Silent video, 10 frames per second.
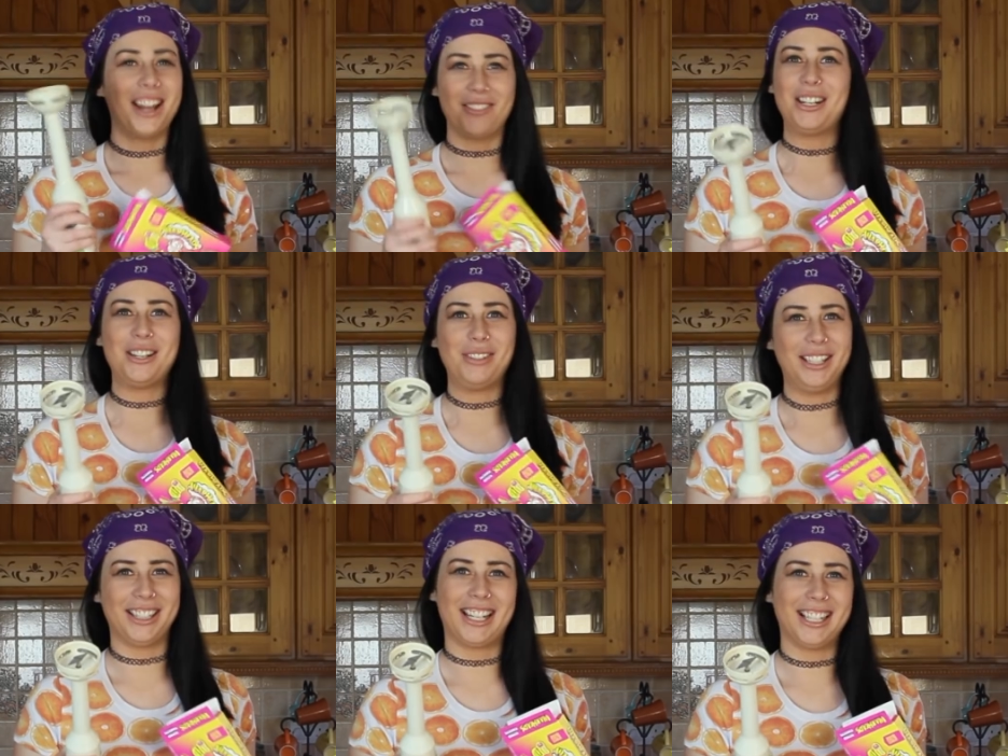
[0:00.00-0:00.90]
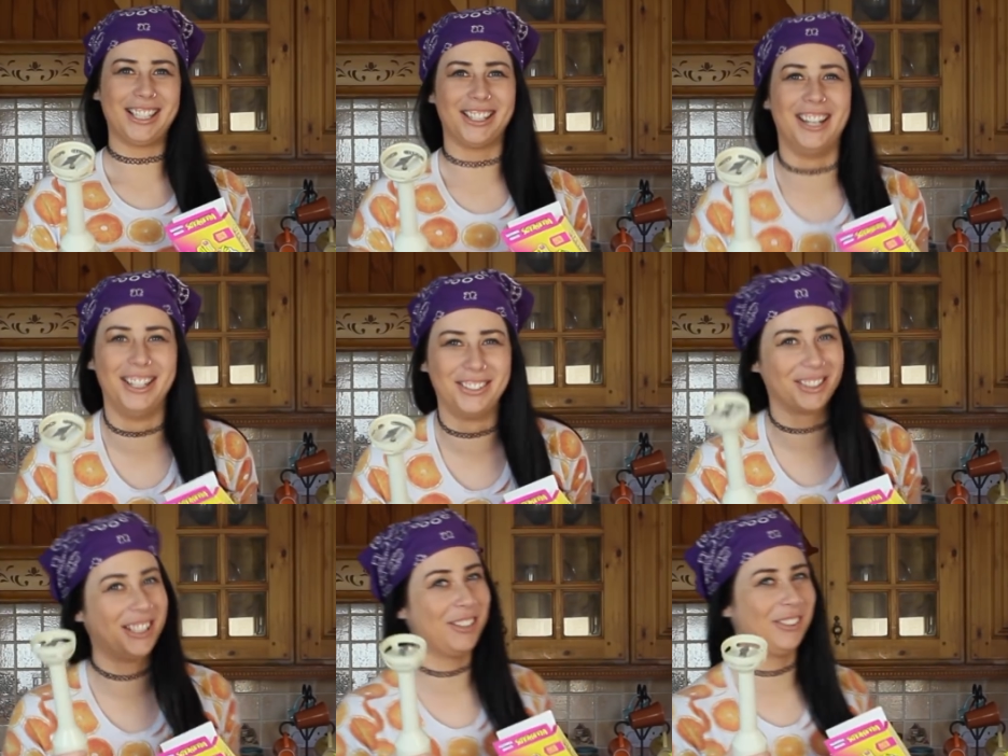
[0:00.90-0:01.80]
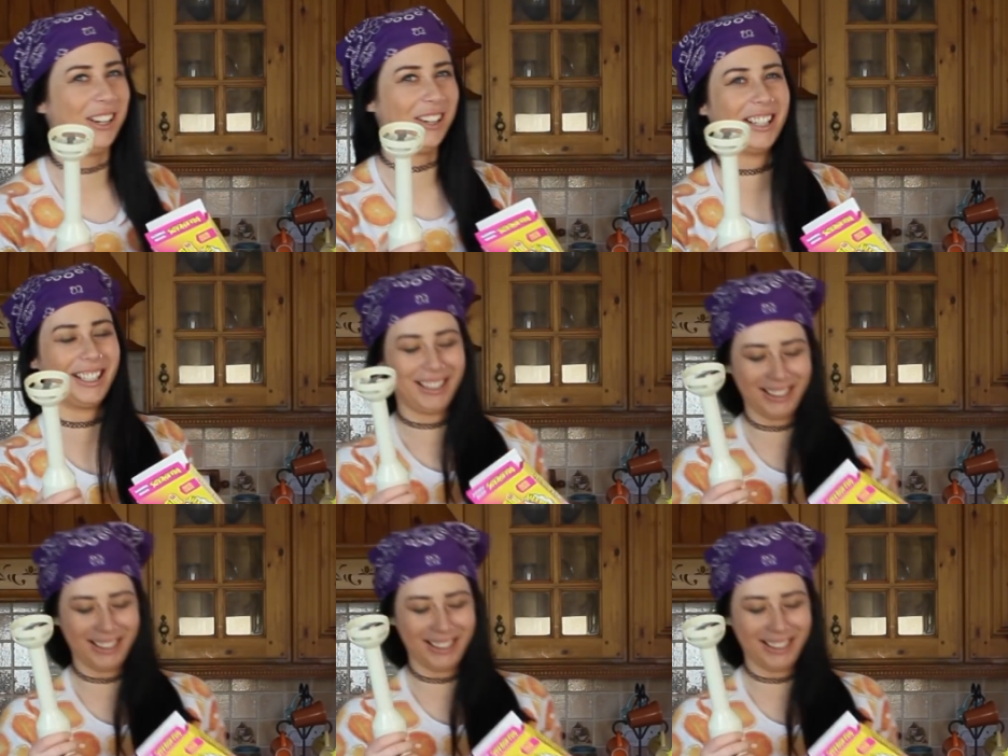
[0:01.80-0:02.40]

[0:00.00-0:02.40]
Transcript: Never leave me in the kitchen for too long.